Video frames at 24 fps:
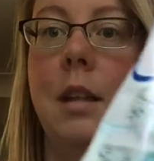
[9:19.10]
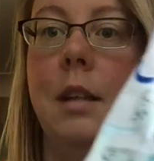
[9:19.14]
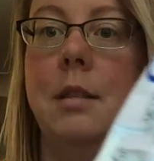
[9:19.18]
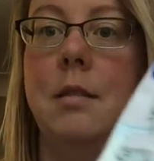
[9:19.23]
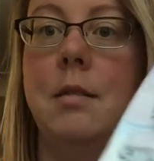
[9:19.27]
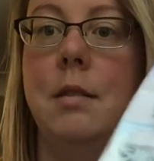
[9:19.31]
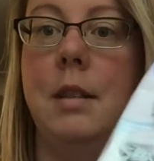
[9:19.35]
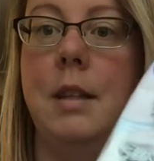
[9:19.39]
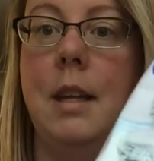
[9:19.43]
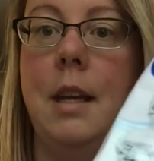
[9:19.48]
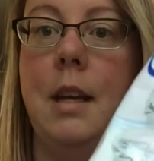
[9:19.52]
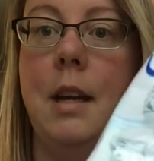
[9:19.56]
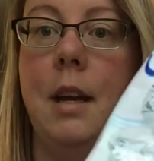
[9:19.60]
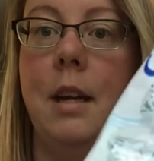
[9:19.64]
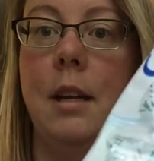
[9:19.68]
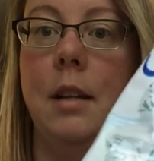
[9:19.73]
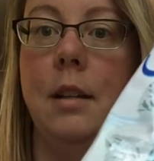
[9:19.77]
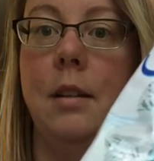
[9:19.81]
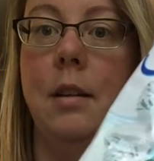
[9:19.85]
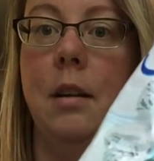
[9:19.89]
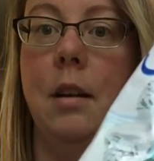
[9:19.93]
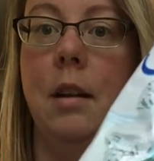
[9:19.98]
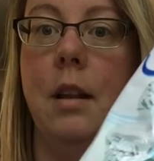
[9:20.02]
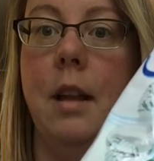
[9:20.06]
that's what they kind of
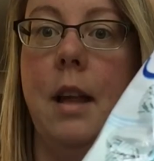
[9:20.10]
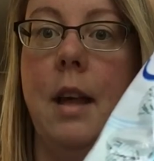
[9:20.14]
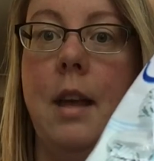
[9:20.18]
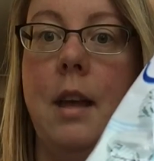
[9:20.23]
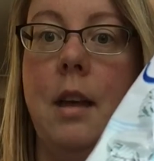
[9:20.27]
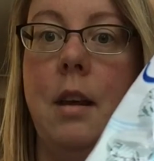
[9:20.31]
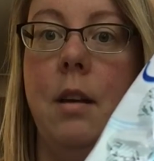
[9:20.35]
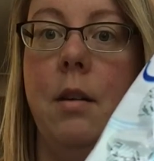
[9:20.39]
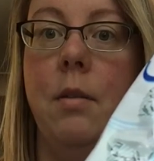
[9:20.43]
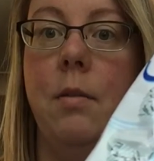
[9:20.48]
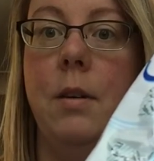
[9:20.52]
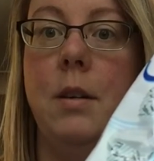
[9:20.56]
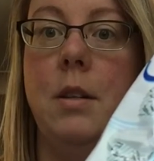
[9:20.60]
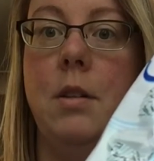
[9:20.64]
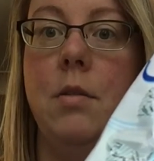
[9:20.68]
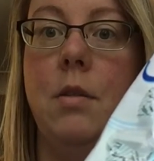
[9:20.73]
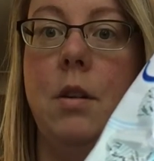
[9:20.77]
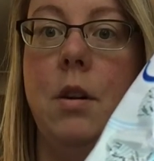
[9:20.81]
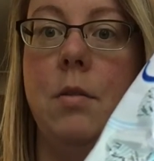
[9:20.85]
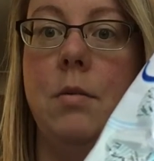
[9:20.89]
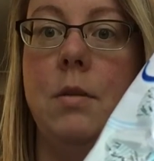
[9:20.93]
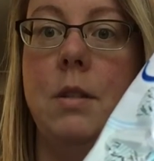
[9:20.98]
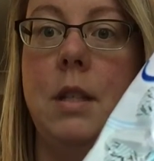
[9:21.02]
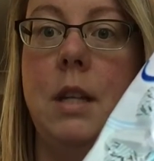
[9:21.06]
look like when you
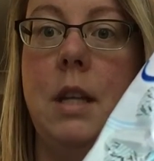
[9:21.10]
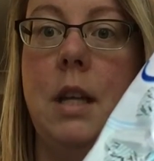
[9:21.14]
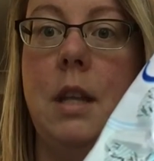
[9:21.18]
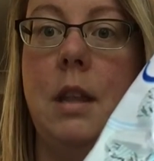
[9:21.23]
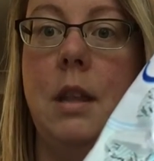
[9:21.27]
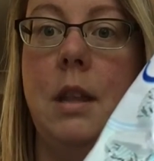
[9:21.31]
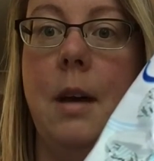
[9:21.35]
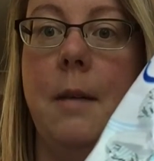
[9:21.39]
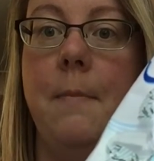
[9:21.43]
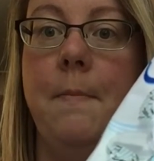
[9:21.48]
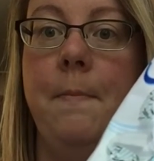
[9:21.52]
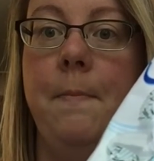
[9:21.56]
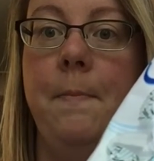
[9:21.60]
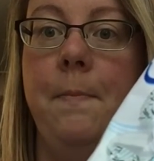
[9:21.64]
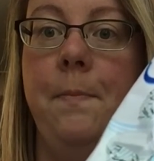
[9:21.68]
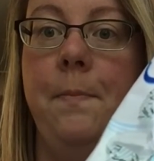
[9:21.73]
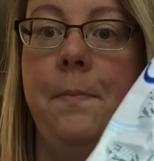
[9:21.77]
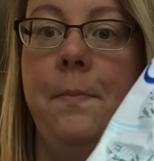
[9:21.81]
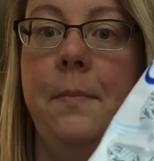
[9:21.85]
go to eat them.